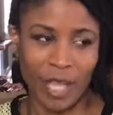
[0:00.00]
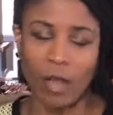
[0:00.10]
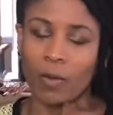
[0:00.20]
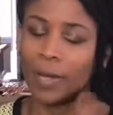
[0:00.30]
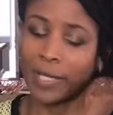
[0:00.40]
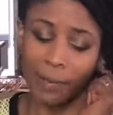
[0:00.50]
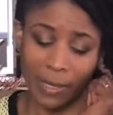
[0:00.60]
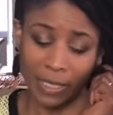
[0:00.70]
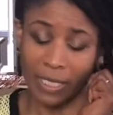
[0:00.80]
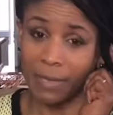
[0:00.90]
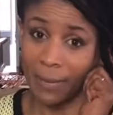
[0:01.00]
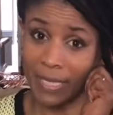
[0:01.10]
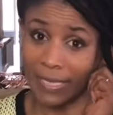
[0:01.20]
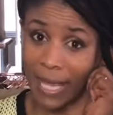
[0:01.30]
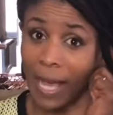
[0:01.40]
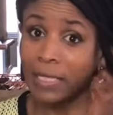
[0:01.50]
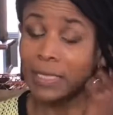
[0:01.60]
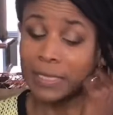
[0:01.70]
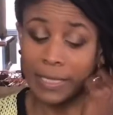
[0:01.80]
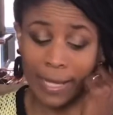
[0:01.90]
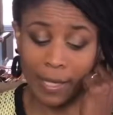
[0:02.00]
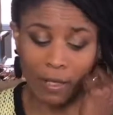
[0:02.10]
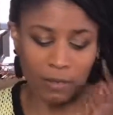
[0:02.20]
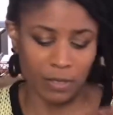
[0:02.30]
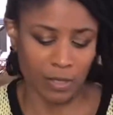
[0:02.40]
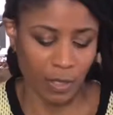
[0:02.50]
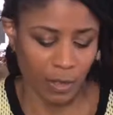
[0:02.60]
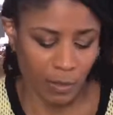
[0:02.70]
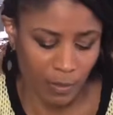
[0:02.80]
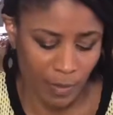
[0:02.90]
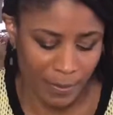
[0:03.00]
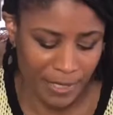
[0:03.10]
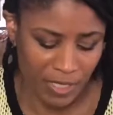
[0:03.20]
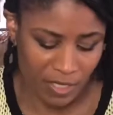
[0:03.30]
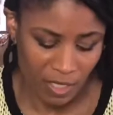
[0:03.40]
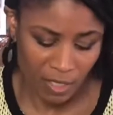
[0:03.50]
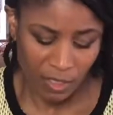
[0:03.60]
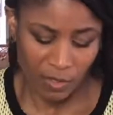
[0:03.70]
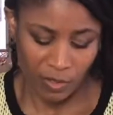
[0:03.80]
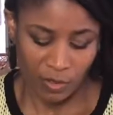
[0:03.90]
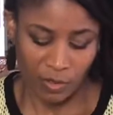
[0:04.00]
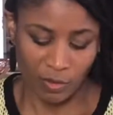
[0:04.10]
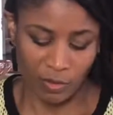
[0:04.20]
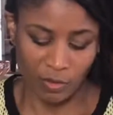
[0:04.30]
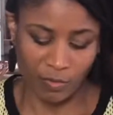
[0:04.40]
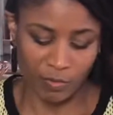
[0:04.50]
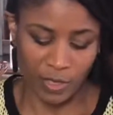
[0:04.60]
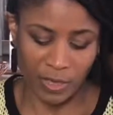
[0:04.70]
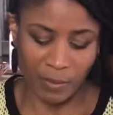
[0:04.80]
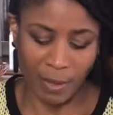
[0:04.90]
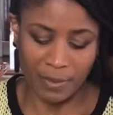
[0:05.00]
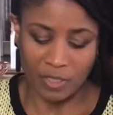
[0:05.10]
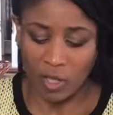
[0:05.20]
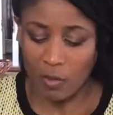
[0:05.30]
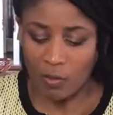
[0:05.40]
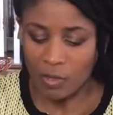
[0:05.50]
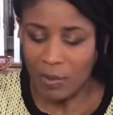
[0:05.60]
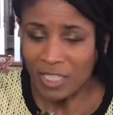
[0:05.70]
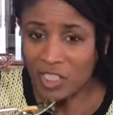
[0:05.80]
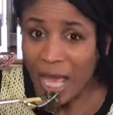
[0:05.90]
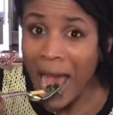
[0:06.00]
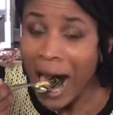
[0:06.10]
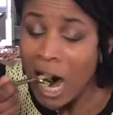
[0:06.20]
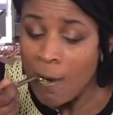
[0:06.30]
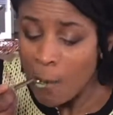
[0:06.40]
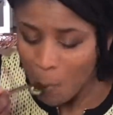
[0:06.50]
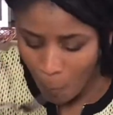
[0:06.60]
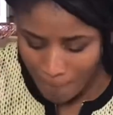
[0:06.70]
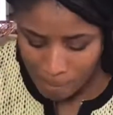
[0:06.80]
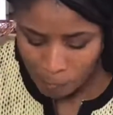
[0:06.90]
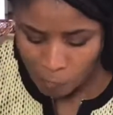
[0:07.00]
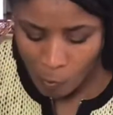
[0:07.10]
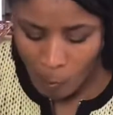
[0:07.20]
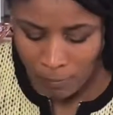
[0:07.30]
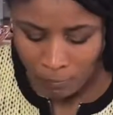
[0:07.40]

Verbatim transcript: Oh, and I'm gonna eat my salad now, so I mean, you, you really probably don't wanna watch that.